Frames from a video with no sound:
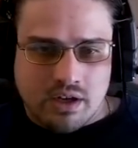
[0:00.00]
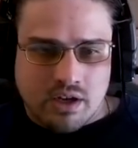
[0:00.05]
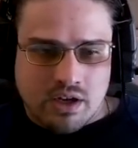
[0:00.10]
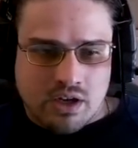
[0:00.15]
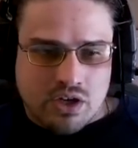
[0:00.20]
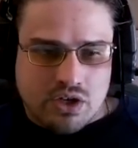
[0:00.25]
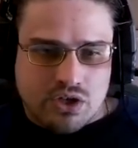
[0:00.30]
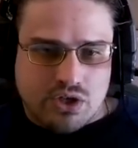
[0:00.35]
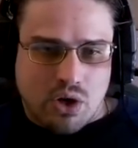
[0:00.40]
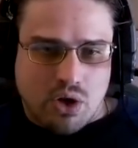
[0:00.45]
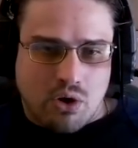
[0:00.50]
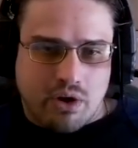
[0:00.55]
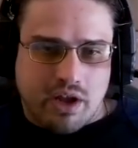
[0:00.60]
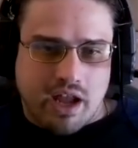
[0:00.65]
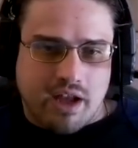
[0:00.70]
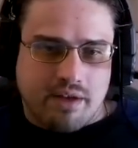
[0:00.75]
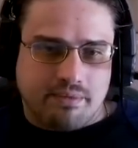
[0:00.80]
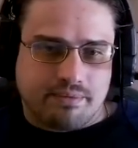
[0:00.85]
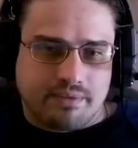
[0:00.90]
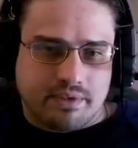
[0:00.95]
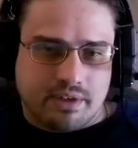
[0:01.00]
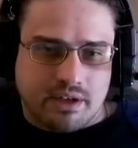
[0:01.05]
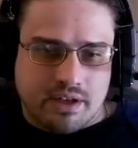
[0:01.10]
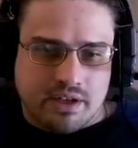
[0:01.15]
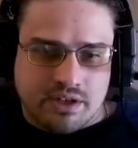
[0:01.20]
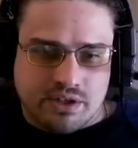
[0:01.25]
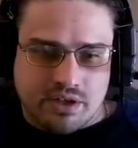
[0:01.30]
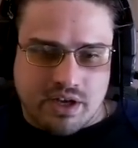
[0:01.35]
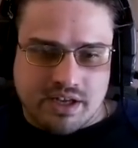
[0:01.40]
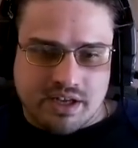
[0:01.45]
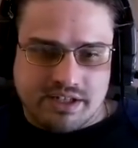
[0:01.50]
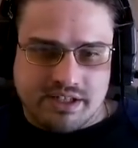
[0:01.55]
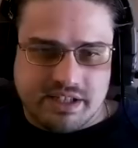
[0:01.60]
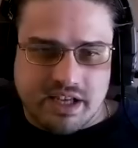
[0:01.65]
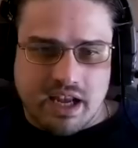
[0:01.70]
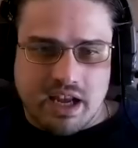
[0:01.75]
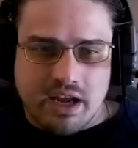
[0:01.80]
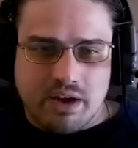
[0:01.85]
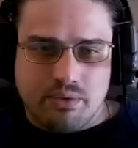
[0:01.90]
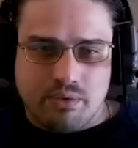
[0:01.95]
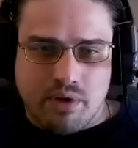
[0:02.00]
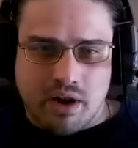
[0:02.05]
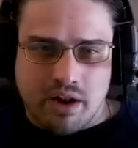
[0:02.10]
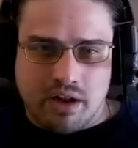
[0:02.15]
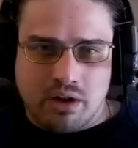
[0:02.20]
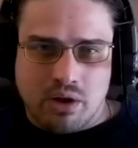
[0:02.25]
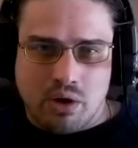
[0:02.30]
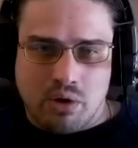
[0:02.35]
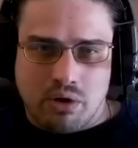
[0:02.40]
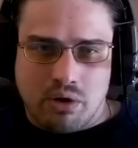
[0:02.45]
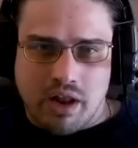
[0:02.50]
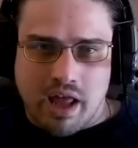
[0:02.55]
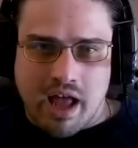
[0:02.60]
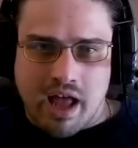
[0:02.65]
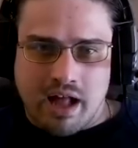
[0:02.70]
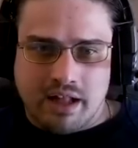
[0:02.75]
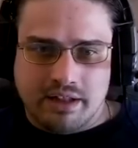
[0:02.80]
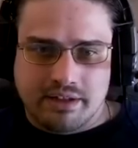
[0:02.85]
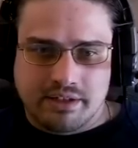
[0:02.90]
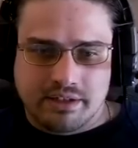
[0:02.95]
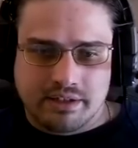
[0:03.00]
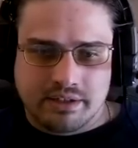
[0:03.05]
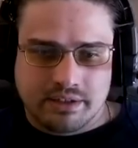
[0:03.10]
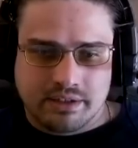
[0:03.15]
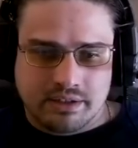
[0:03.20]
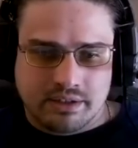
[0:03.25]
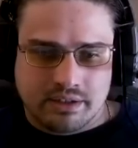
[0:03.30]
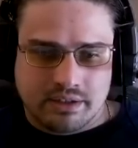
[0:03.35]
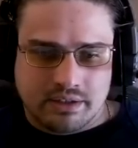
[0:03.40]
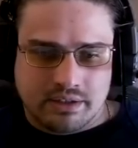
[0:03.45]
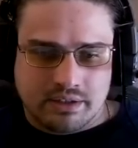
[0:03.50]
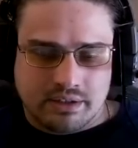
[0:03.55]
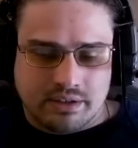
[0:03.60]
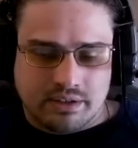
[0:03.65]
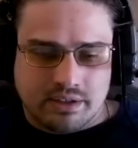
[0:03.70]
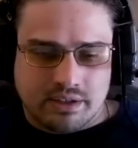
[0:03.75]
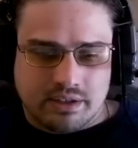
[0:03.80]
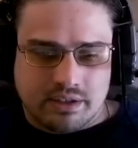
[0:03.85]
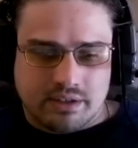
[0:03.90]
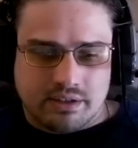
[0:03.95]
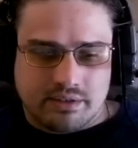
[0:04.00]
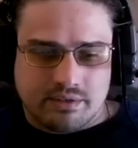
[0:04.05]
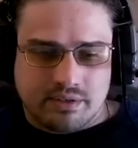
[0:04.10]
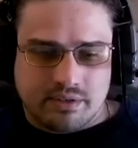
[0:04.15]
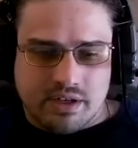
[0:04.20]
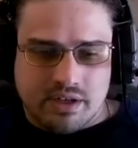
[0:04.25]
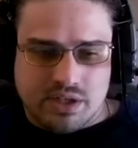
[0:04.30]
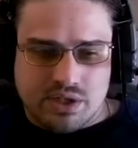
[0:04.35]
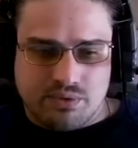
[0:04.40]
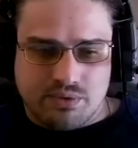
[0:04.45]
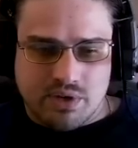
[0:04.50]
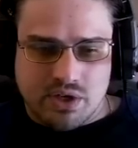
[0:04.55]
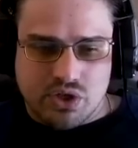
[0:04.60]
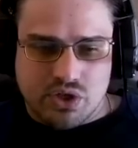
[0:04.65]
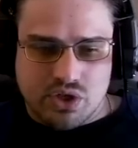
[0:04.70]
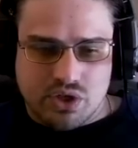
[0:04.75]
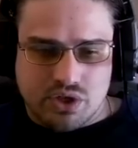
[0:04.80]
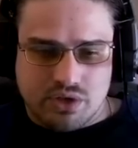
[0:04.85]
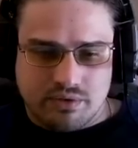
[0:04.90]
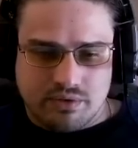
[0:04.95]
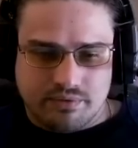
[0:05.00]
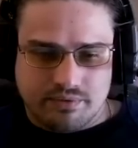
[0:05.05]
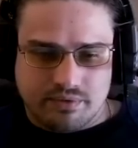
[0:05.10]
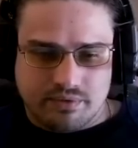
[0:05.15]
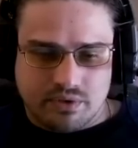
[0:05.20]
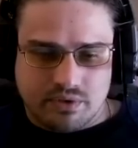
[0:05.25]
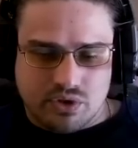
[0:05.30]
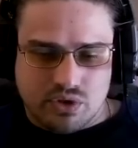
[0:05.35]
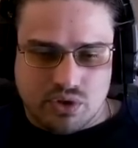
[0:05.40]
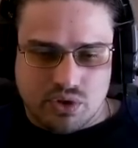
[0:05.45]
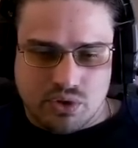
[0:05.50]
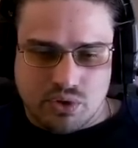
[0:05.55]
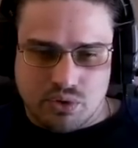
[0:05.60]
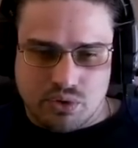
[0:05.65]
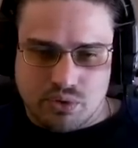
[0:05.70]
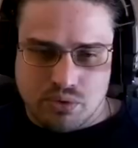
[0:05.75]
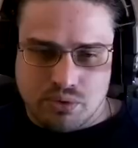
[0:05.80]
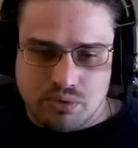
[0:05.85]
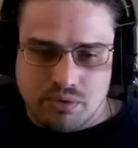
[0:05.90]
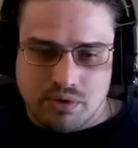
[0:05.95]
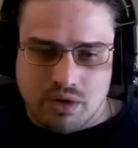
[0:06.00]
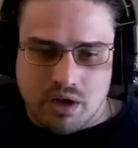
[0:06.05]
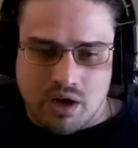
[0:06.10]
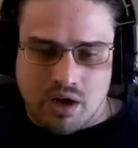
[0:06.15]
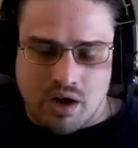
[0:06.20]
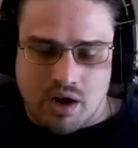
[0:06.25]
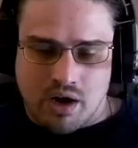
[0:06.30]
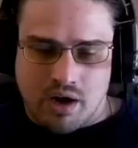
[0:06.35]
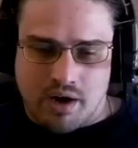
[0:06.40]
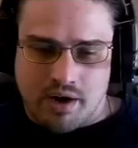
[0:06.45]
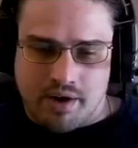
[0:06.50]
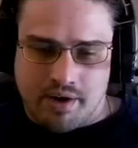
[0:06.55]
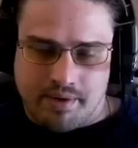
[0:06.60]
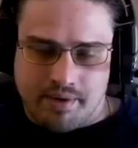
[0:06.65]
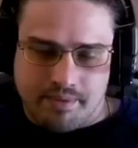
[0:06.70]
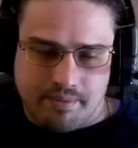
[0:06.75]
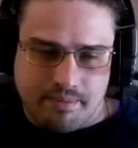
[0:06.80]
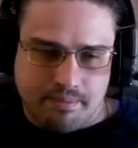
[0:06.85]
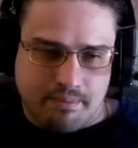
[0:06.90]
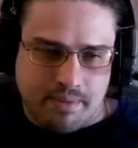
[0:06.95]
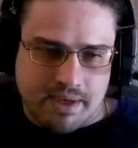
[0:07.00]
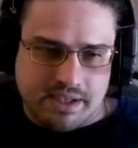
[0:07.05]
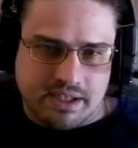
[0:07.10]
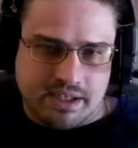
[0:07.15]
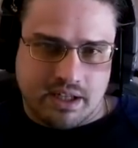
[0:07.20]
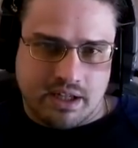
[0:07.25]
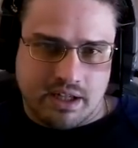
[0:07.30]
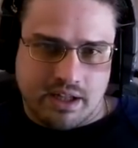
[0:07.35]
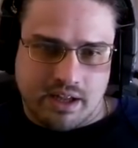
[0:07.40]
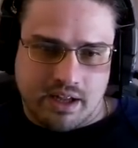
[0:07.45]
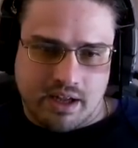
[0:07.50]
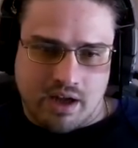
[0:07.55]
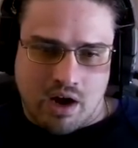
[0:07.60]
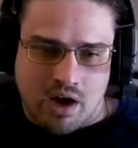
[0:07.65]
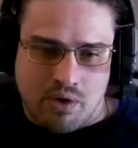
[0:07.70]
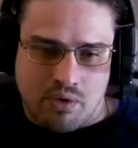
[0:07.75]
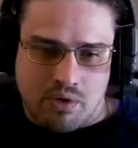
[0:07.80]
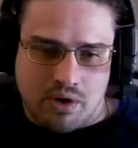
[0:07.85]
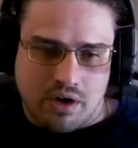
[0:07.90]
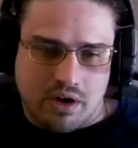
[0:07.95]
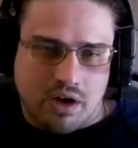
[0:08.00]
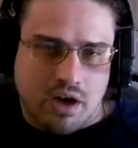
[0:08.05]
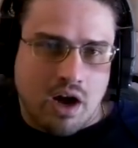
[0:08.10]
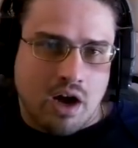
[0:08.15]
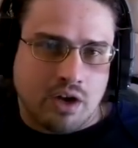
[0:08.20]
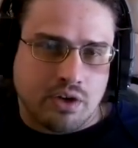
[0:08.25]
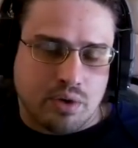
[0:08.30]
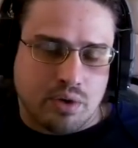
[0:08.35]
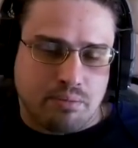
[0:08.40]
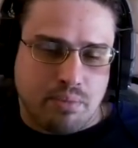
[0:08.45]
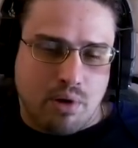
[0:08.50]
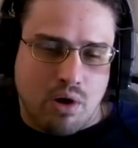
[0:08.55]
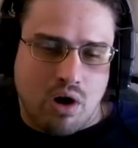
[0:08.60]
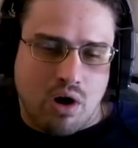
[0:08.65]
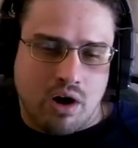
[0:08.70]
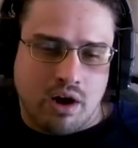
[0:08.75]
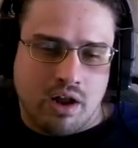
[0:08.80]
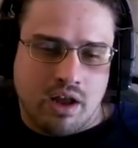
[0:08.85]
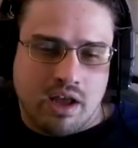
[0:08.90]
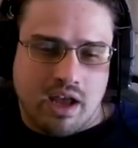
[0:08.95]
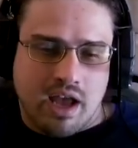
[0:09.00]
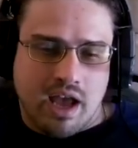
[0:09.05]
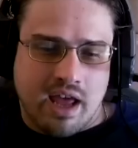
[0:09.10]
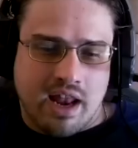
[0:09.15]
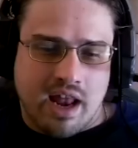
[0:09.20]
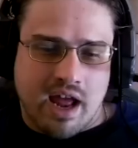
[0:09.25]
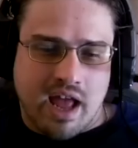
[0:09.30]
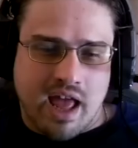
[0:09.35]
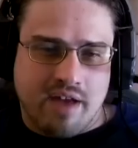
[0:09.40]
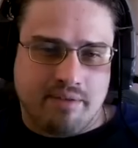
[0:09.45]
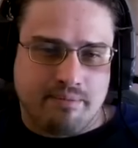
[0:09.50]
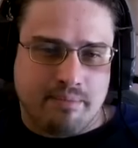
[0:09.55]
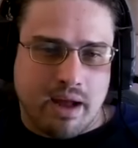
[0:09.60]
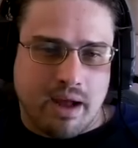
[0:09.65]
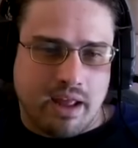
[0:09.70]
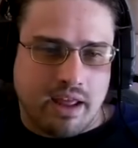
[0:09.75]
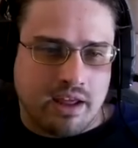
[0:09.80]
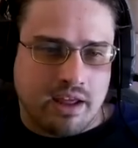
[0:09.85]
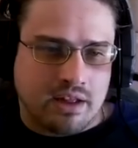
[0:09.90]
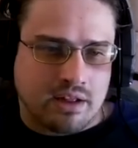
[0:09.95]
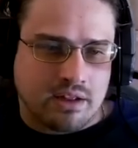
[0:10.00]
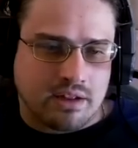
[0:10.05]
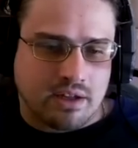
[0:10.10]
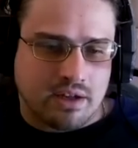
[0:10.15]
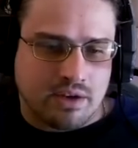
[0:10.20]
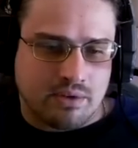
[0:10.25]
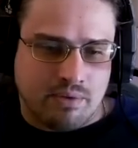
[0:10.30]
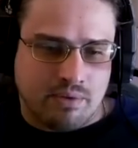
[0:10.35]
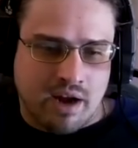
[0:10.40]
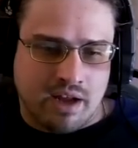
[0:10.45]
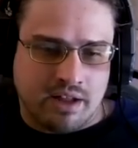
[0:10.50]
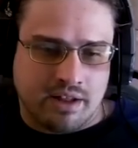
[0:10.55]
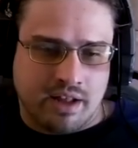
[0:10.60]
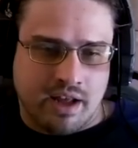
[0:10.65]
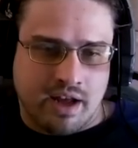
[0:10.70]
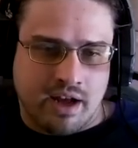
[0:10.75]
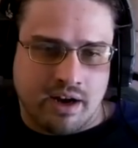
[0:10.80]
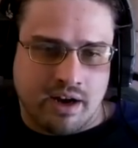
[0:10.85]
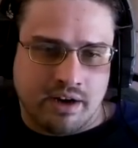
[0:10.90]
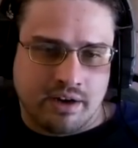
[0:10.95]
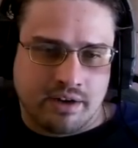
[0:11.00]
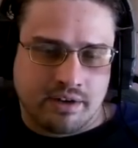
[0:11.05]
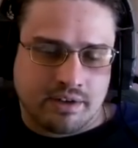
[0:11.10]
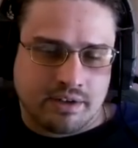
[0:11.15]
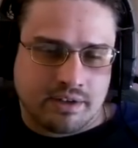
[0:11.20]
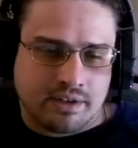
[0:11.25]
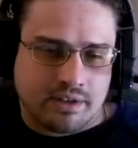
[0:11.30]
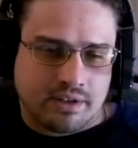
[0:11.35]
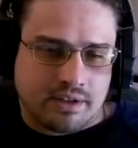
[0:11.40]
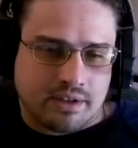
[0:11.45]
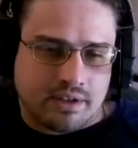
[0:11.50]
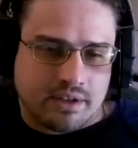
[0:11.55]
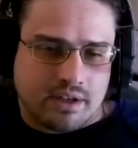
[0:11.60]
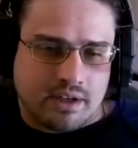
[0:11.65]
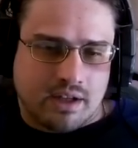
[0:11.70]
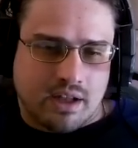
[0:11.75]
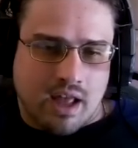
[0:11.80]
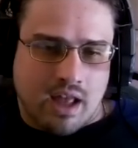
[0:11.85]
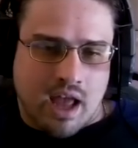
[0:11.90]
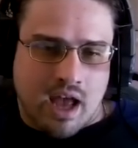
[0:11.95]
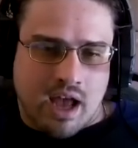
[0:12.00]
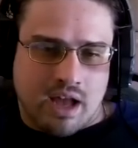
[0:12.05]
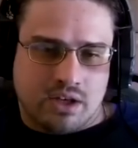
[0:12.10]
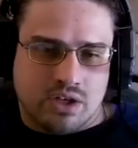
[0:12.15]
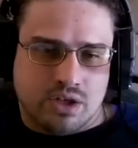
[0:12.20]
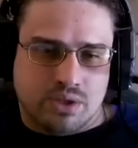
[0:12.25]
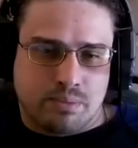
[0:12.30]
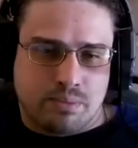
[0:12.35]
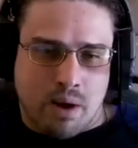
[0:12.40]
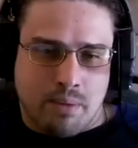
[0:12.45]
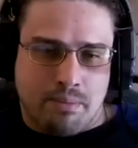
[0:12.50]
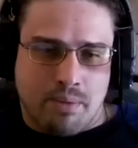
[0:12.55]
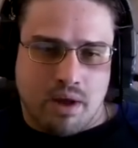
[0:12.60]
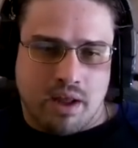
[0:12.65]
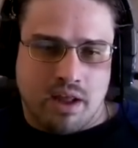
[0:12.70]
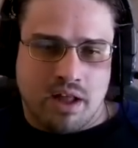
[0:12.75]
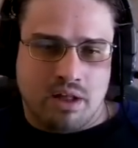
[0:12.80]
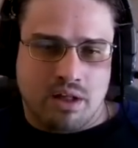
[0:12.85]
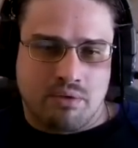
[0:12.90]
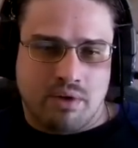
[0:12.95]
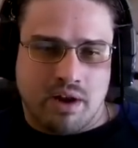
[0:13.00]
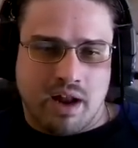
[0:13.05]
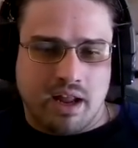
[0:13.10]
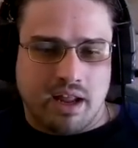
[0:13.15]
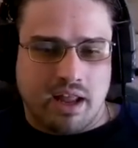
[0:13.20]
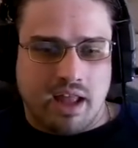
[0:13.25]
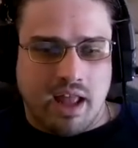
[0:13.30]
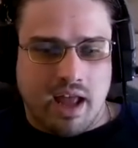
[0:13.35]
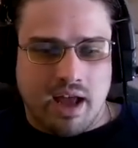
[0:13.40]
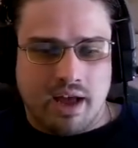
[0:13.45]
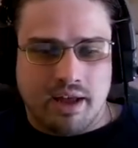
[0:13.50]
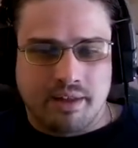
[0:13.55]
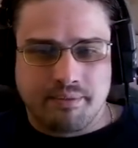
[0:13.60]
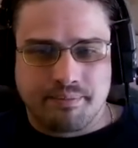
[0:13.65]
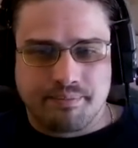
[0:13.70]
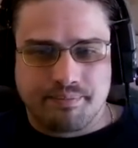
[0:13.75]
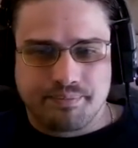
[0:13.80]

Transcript: So okay. As you can see, running low on health, you can switch to basically our other bar, and I have my heal right there, and just pop a heal when I can.